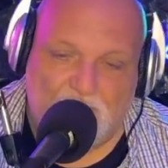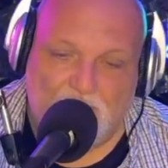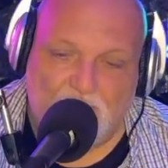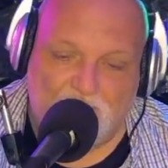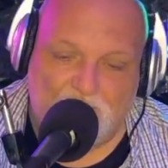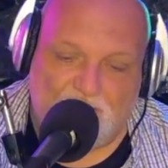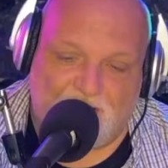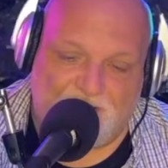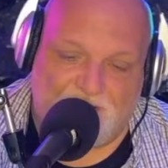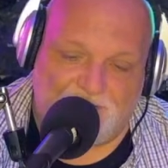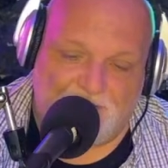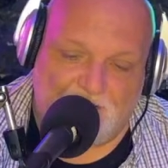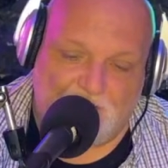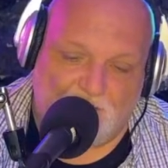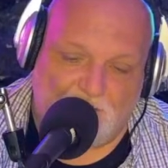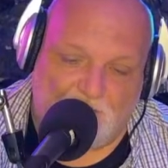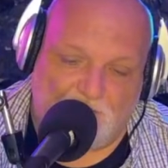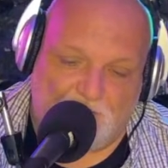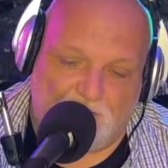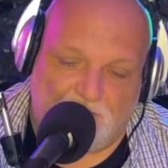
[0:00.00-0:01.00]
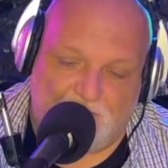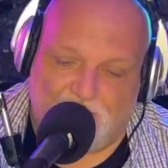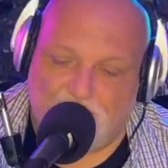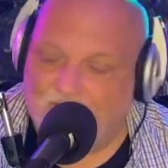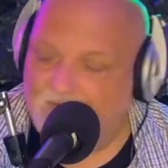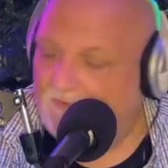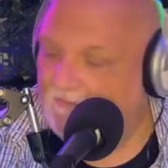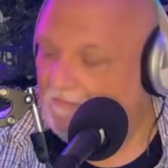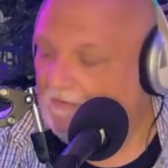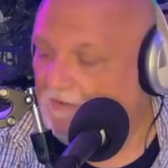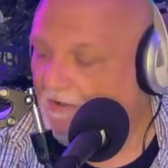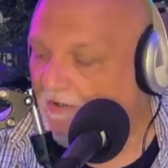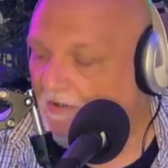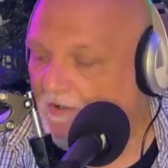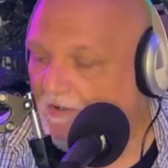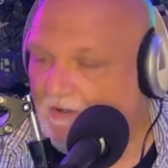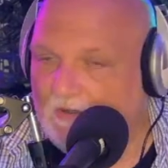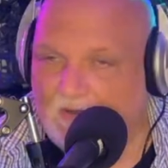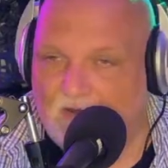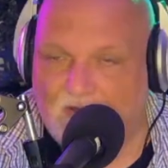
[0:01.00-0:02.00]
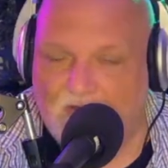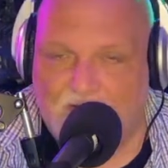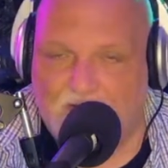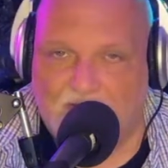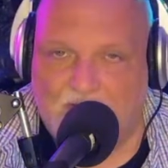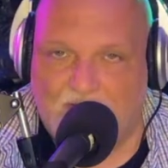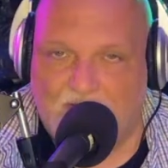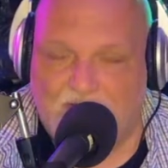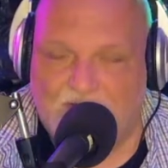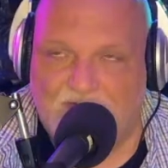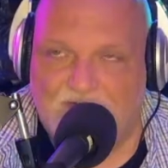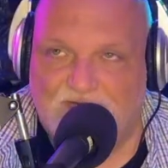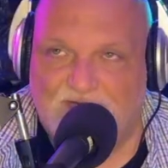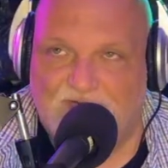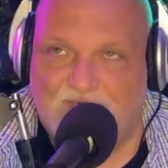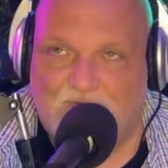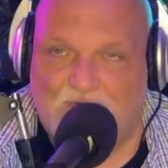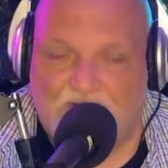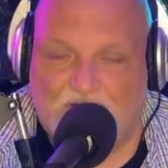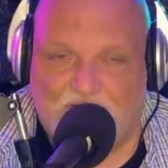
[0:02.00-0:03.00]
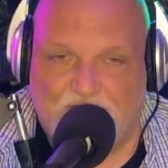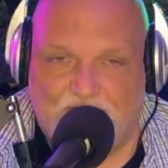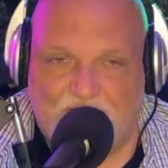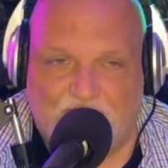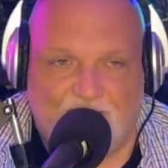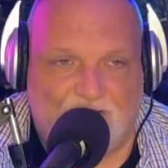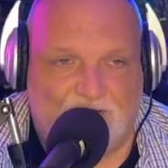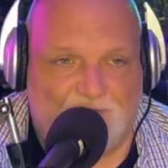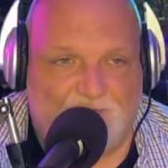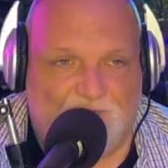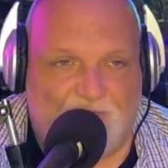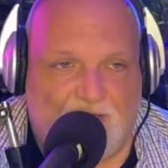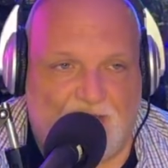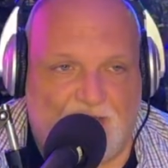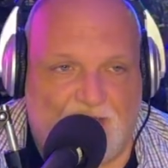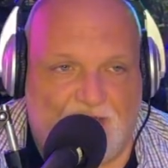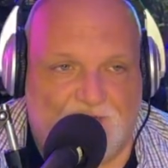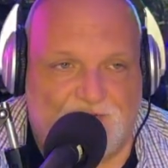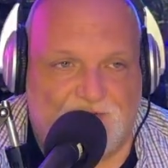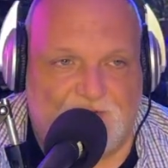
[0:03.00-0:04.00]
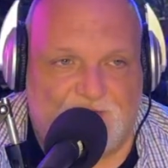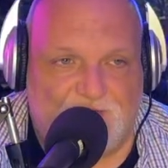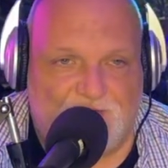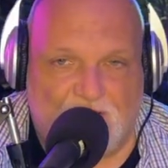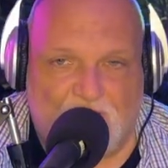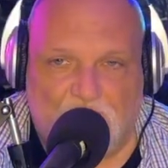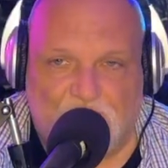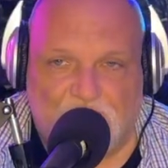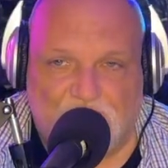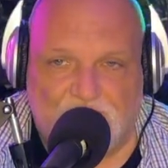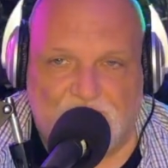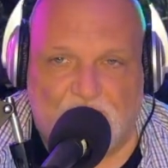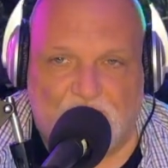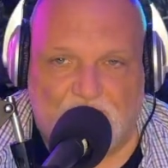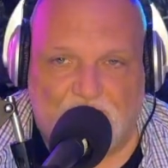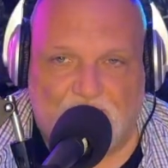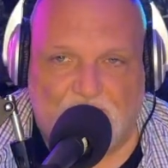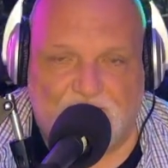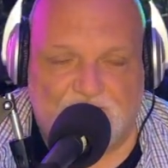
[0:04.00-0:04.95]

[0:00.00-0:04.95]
I think what I'm going to do is when I do the next batch, I think I'm just going to get the